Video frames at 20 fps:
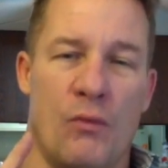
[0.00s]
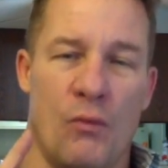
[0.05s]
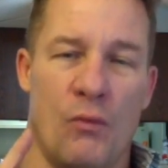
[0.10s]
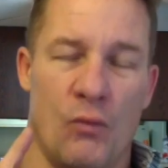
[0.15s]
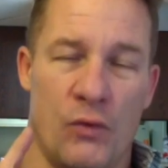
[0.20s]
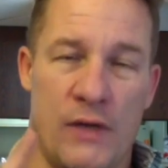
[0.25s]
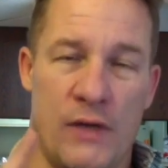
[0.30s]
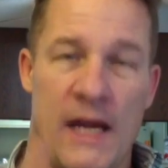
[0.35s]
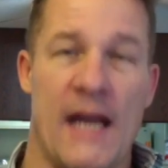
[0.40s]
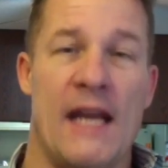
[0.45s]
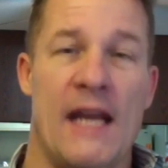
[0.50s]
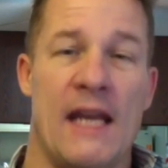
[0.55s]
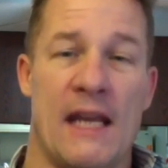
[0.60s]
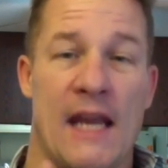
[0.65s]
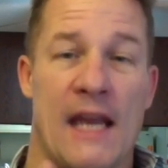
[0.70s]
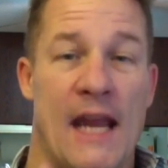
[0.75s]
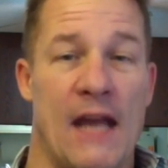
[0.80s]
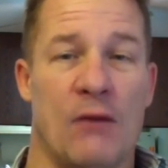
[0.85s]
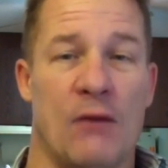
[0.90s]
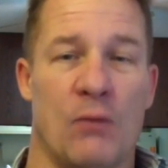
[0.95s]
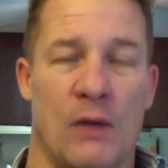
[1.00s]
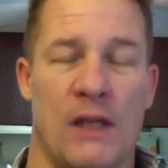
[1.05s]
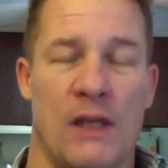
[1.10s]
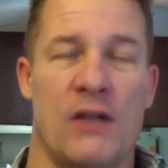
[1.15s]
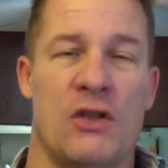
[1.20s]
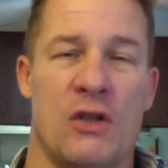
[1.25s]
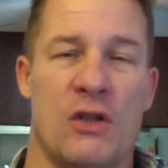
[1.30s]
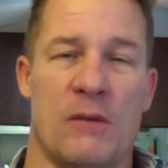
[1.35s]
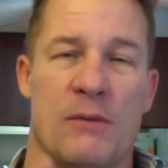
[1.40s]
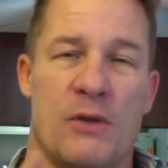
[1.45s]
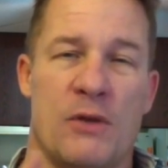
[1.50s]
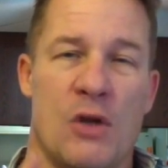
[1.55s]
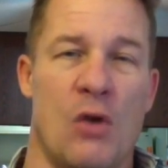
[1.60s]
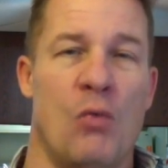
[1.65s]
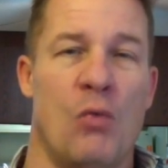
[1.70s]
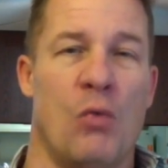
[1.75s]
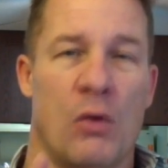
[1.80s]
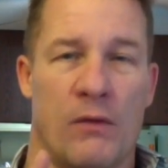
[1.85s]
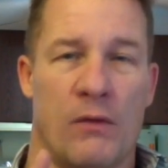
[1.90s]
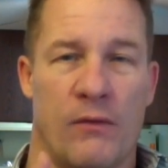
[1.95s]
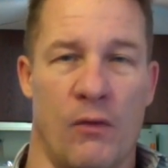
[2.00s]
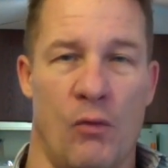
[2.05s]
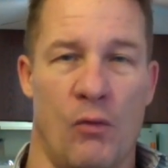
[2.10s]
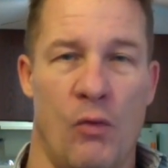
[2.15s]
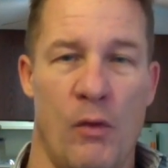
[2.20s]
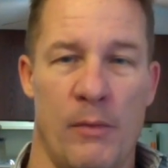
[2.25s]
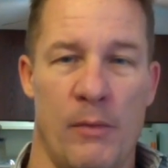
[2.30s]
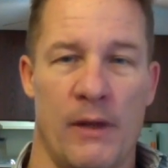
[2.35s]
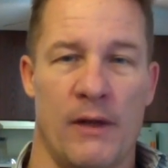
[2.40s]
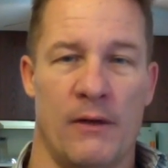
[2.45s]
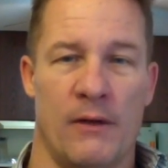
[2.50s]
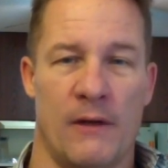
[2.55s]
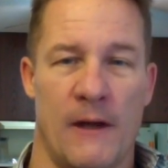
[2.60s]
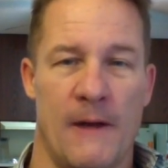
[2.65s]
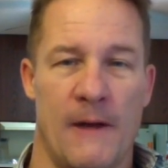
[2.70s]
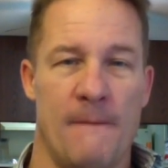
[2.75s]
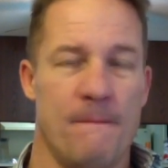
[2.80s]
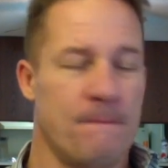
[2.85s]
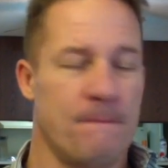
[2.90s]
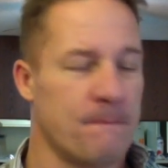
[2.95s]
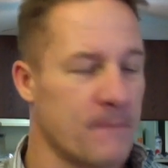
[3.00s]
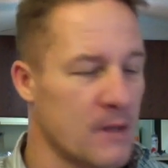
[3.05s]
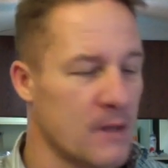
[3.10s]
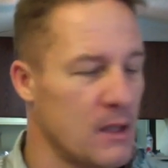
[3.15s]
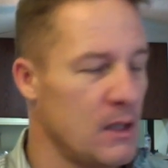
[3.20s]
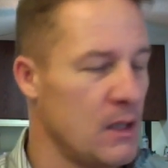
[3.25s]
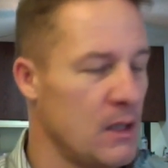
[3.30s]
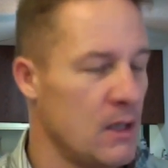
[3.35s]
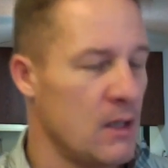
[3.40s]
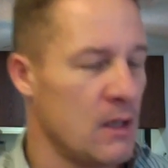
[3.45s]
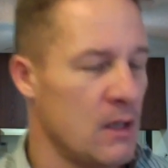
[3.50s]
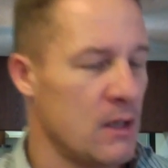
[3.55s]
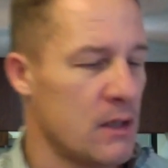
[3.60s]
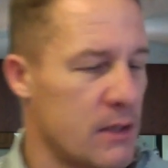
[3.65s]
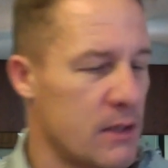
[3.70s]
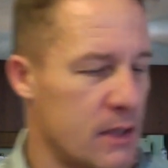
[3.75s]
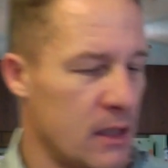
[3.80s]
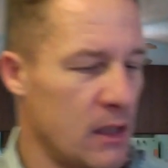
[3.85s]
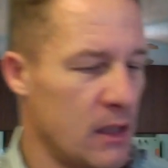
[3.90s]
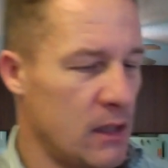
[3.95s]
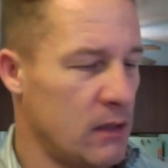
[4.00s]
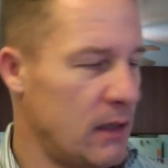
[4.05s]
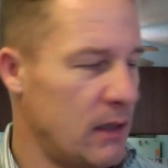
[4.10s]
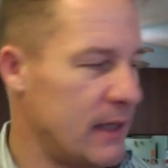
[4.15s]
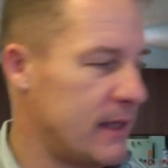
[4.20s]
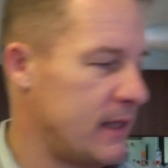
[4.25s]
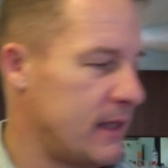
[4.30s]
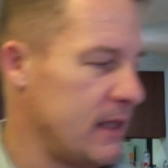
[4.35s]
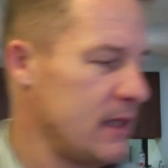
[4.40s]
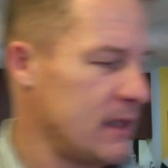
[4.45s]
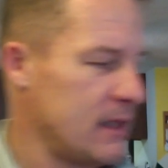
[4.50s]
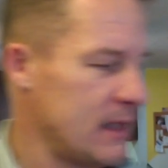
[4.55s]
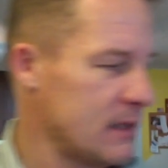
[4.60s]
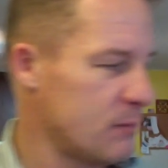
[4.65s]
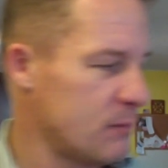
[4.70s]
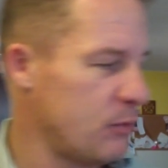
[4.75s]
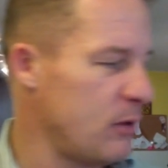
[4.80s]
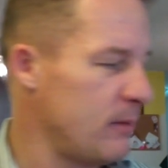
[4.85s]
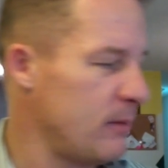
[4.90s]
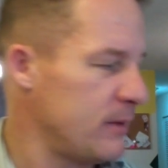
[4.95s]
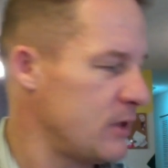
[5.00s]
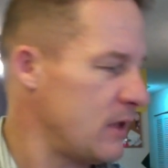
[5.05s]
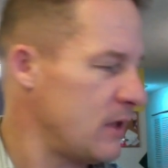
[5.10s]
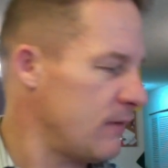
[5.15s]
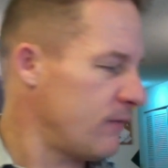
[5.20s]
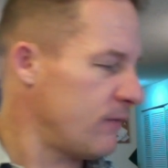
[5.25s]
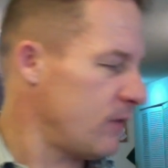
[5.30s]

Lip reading: dating and relationships don't work for women, okay? So I think that's pretty much it for